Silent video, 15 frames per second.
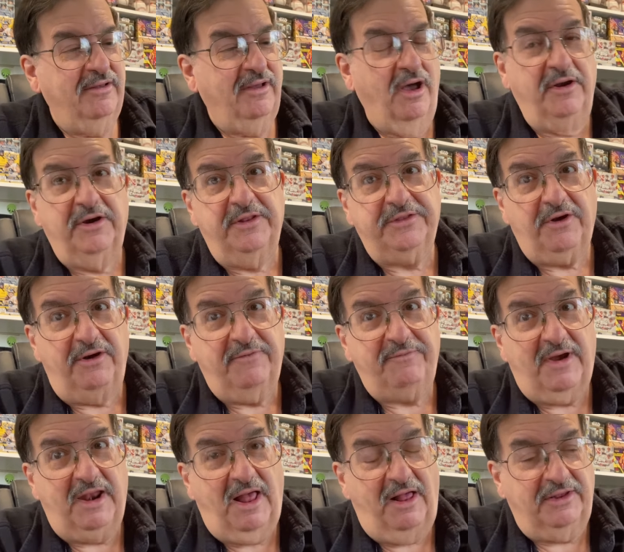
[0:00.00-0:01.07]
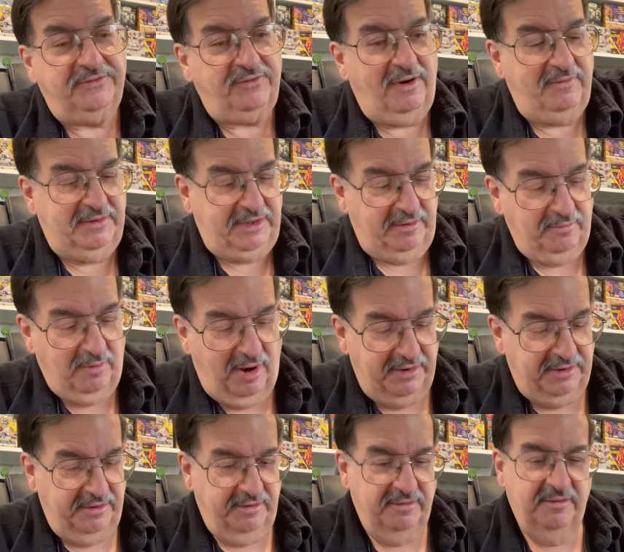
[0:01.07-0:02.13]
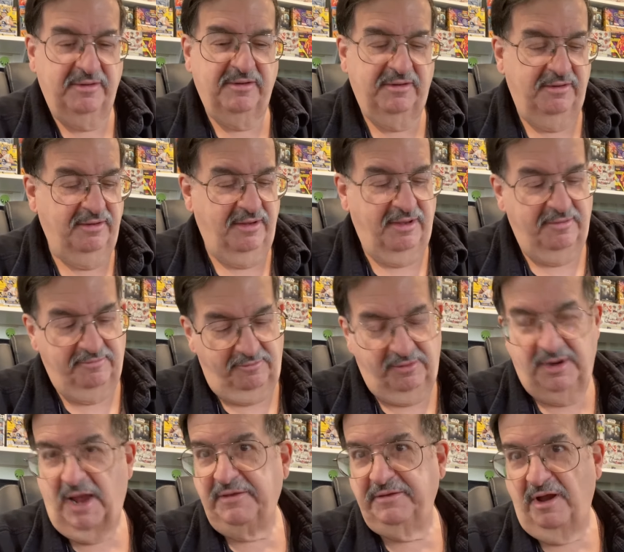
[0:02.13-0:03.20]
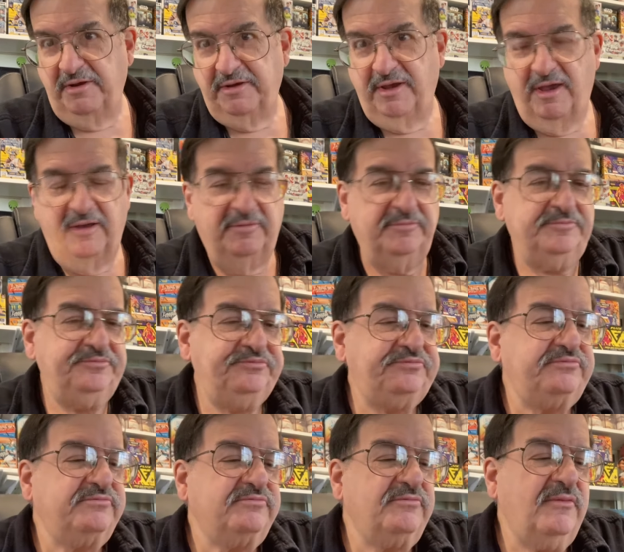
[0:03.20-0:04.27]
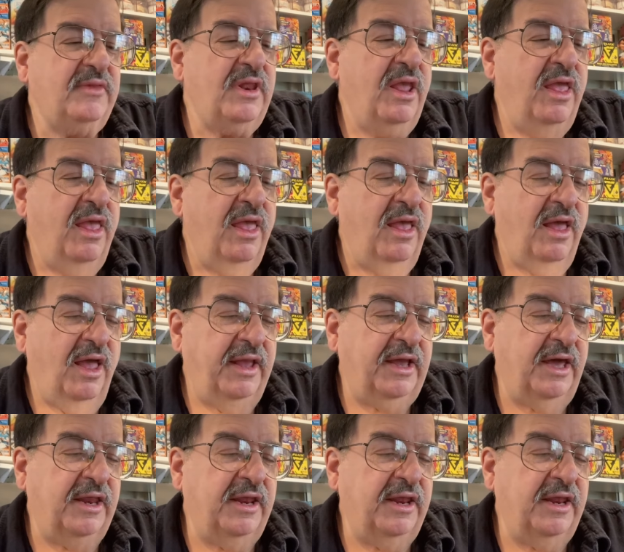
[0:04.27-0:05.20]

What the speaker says: $135 for everything, mind you. We're not done yet. I got